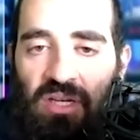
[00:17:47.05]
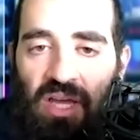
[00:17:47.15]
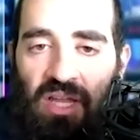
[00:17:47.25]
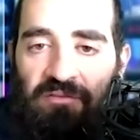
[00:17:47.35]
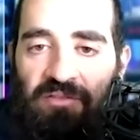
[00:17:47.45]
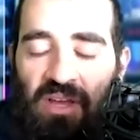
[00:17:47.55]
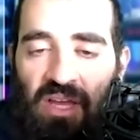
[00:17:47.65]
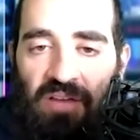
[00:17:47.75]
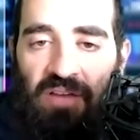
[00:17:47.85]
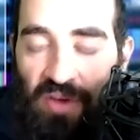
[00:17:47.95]
And if,
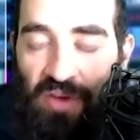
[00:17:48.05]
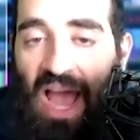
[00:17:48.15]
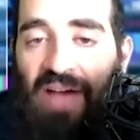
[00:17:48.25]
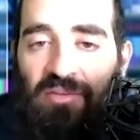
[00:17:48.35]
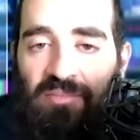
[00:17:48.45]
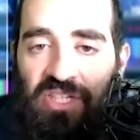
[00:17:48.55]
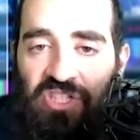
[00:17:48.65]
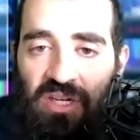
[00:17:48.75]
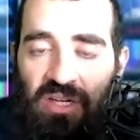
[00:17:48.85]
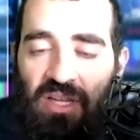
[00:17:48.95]
if you have a
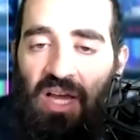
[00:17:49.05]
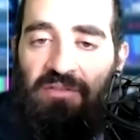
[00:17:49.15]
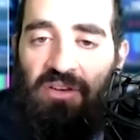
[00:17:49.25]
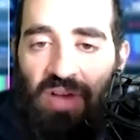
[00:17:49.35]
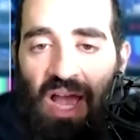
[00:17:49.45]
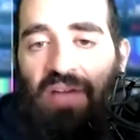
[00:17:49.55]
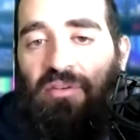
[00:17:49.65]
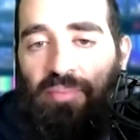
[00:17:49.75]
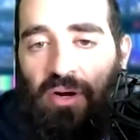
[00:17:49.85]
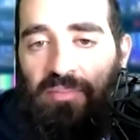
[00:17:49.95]
mission in life and you have a
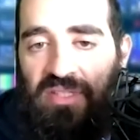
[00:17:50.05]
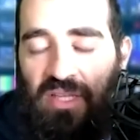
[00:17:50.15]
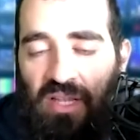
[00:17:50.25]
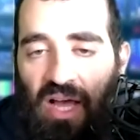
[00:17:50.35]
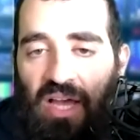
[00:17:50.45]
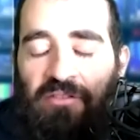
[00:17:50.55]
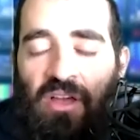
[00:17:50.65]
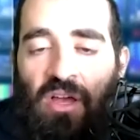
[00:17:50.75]
purpose in life,